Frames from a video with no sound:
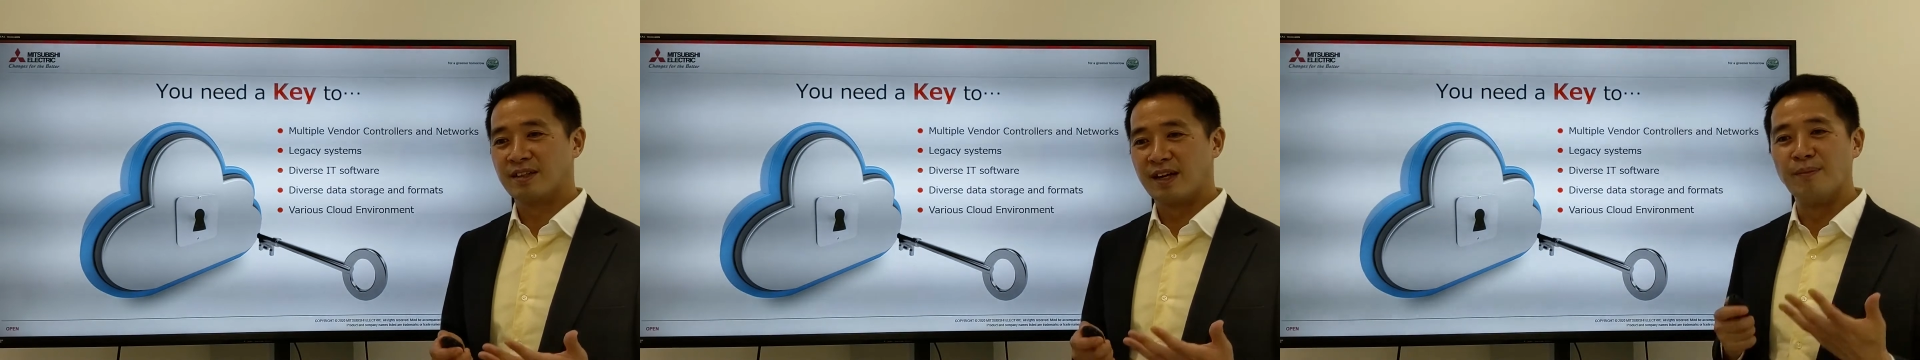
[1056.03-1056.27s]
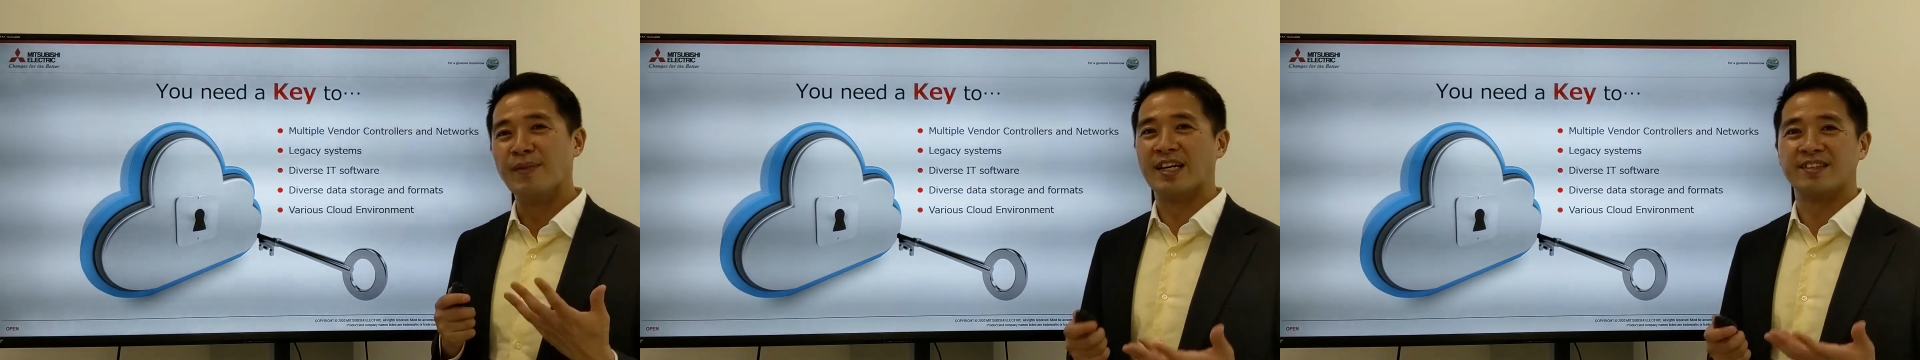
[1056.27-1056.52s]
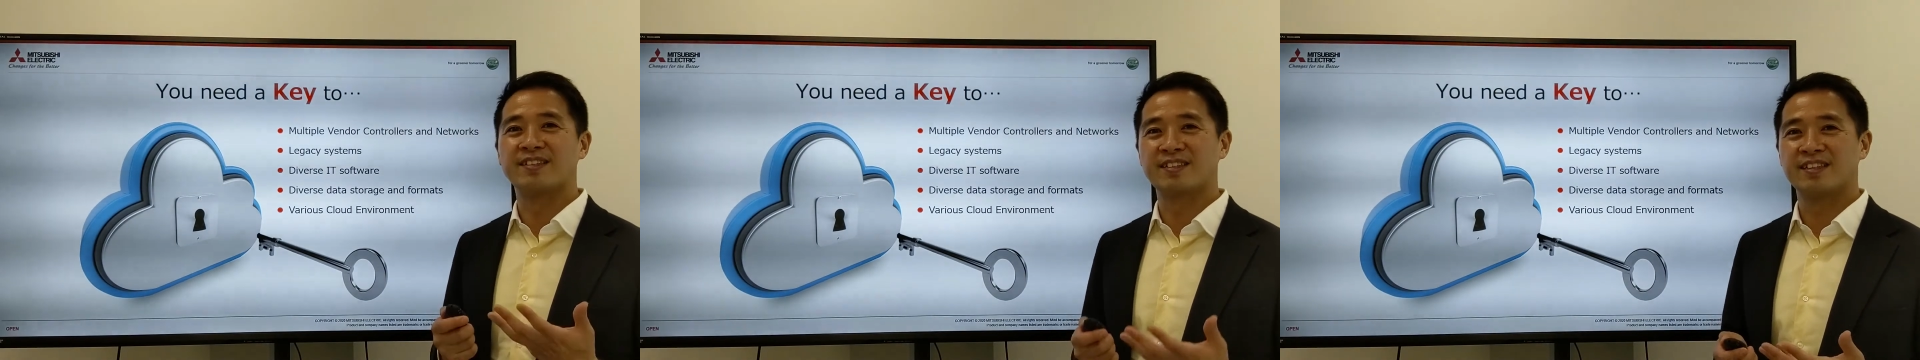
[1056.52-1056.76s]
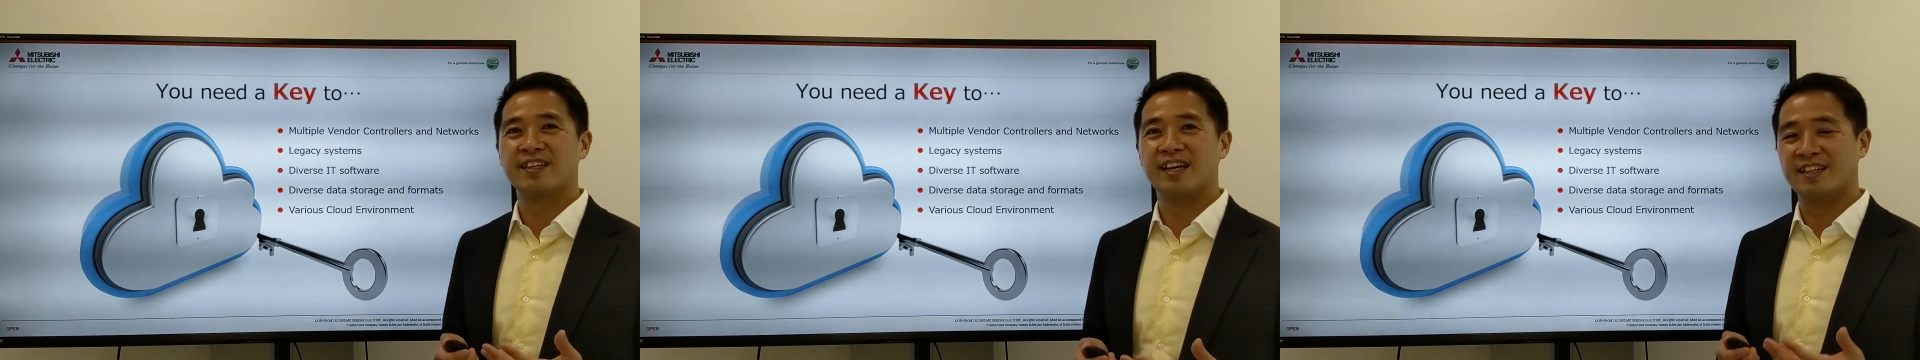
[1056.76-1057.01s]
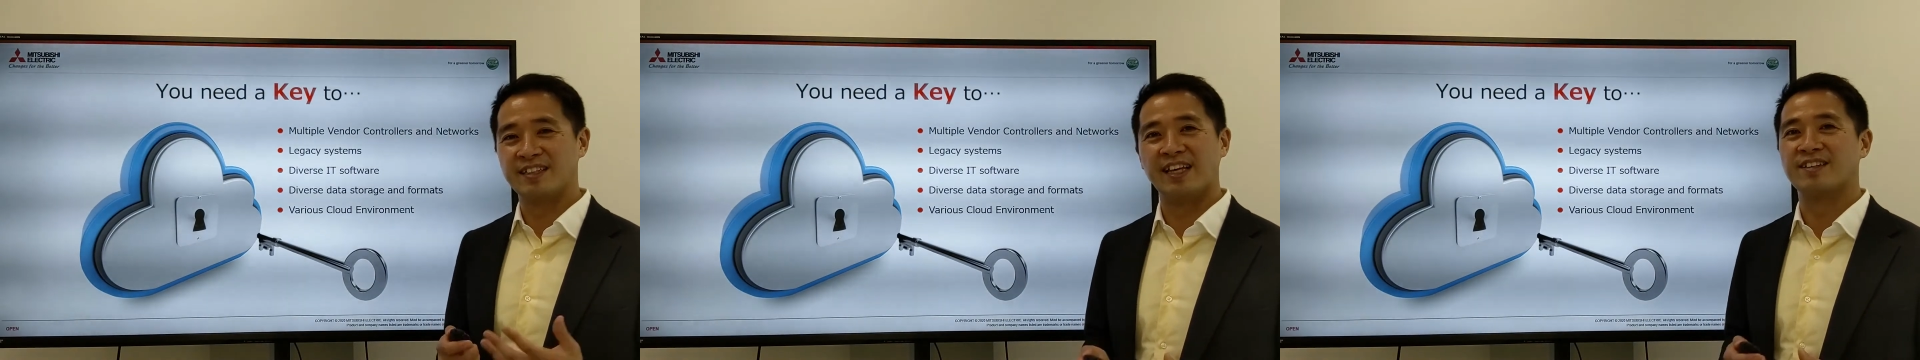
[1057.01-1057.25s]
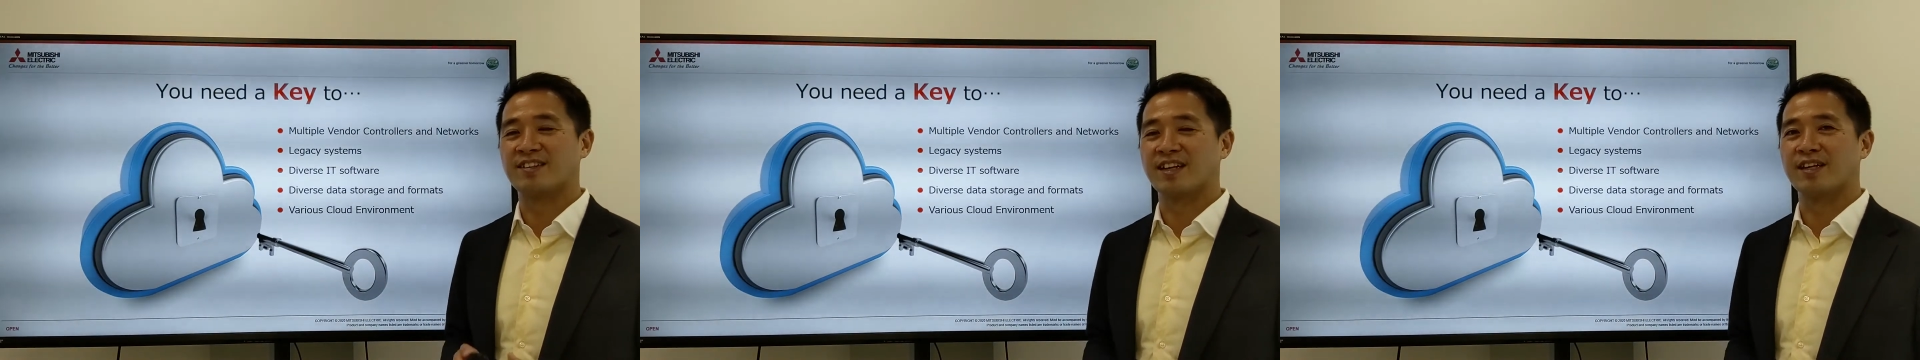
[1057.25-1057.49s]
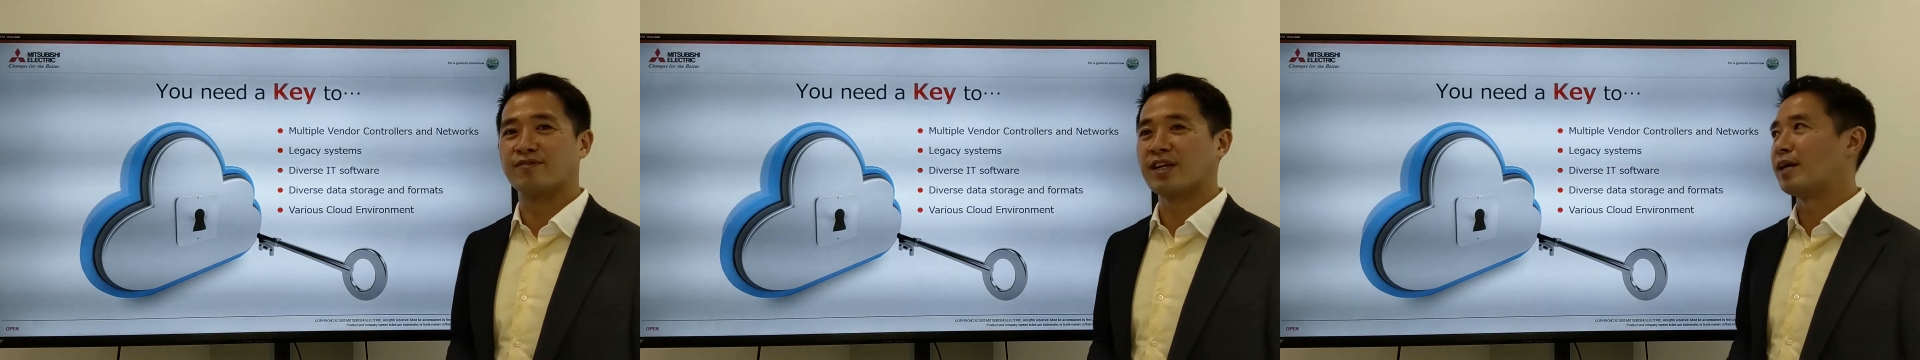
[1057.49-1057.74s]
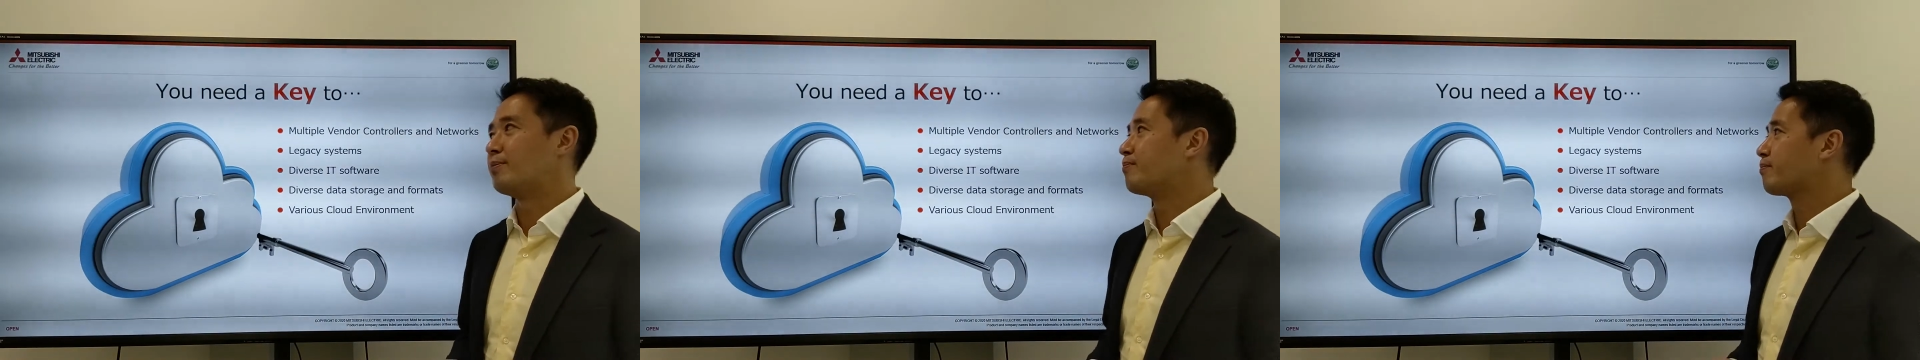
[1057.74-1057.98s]
a mess and it takes a lot of
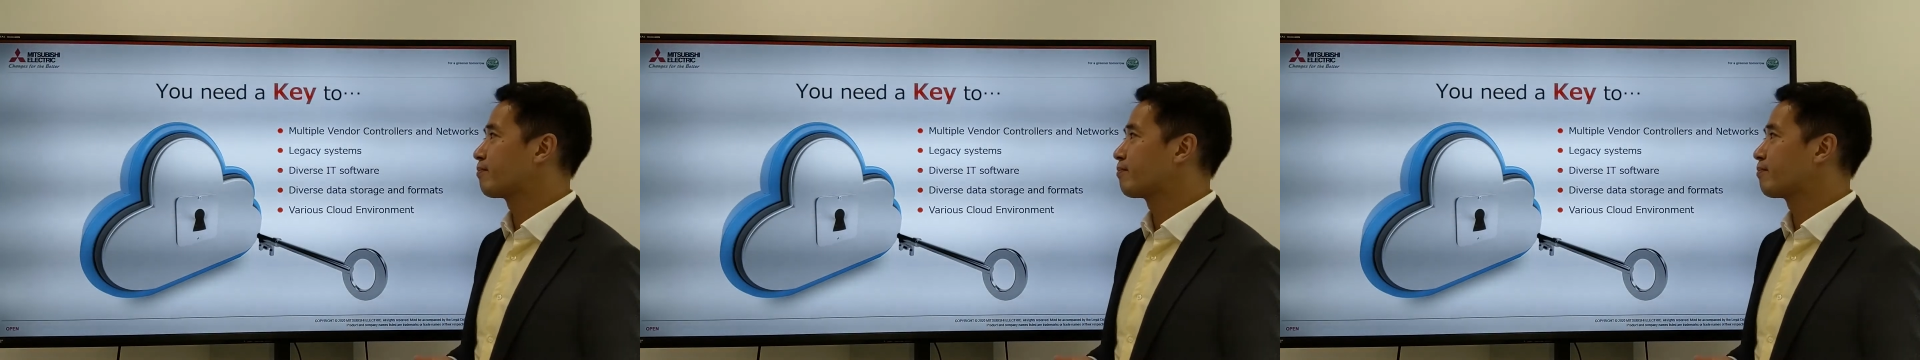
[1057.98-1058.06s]
time.